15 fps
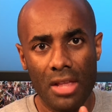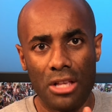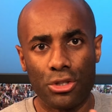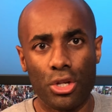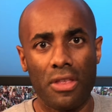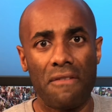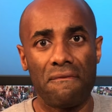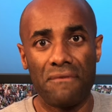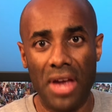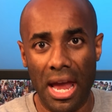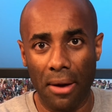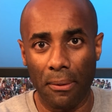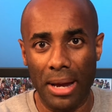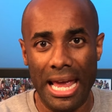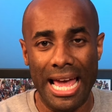So the
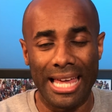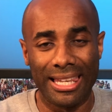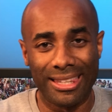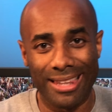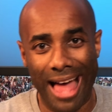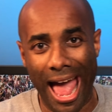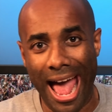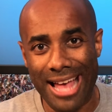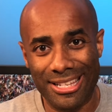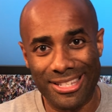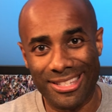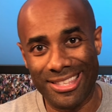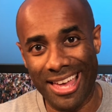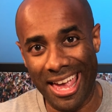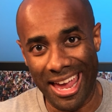very
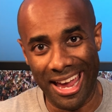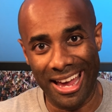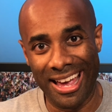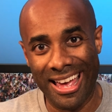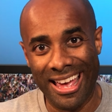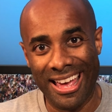last thing